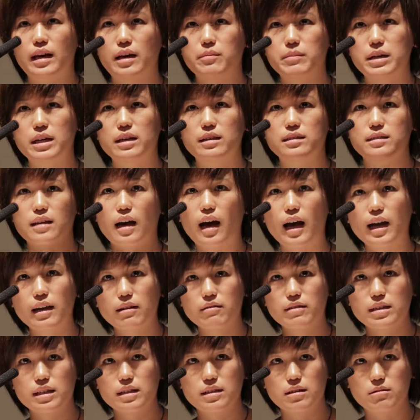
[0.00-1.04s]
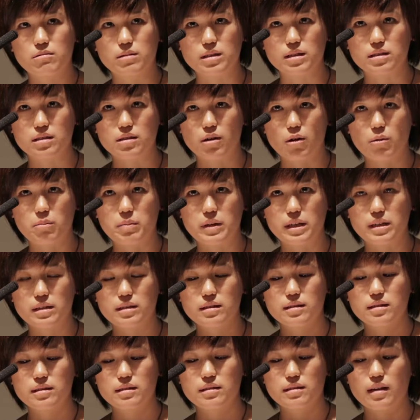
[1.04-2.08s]
And because I already know what scope
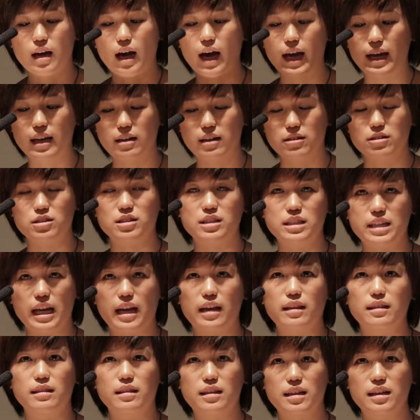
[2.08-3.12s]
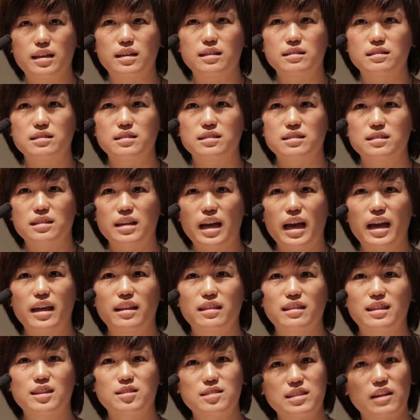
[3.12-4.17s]
is, I understand this,
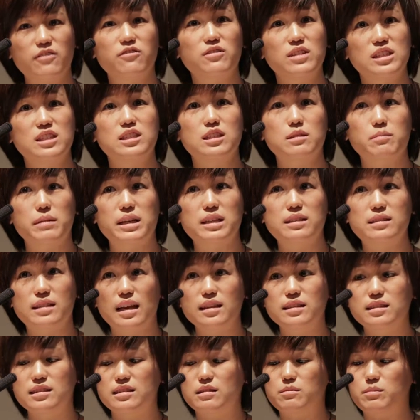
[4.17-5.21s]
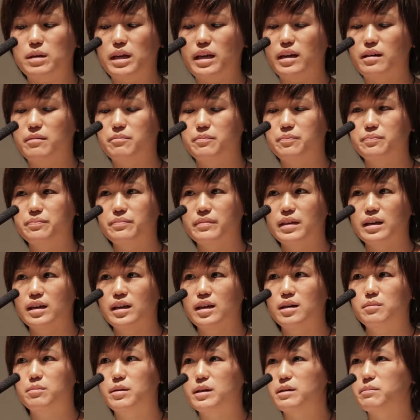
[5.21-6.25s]
and this definition makes sense to me.
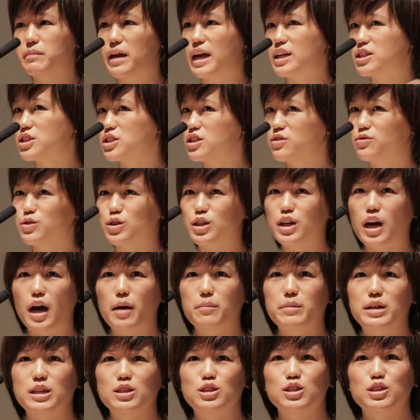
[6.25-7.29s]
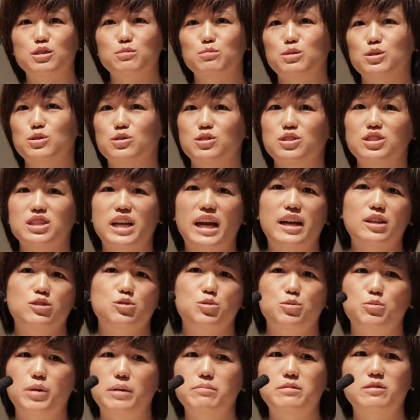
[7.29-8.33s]
But imagine if you're coming to computer science
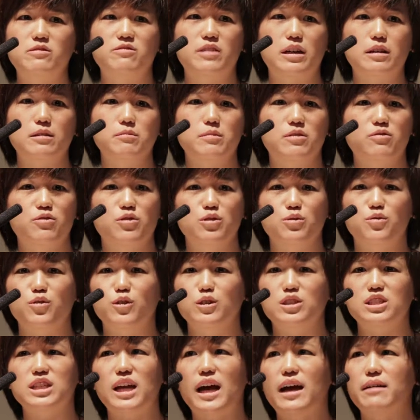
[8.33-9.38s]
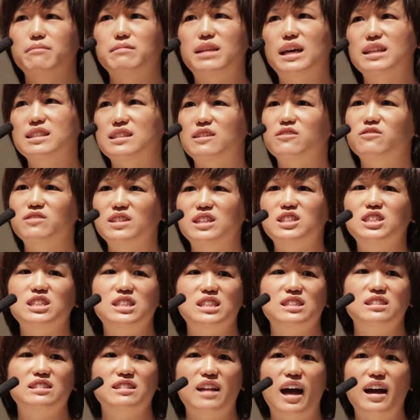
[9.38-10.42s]
or web development for the first time. That definition
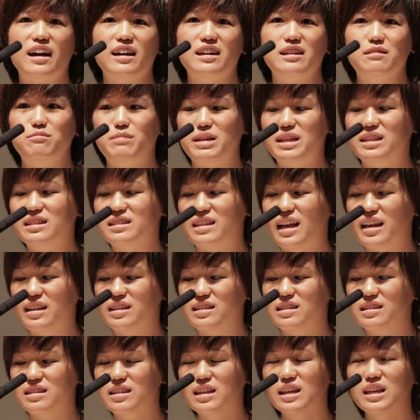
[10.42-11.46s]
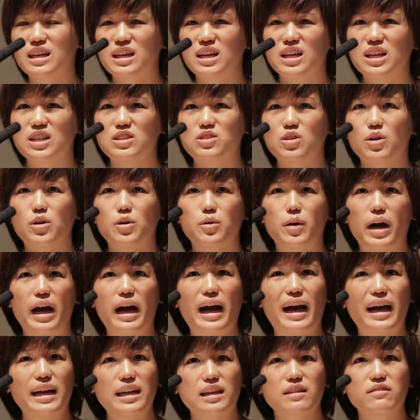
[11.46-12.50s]
is not going to make sense. So I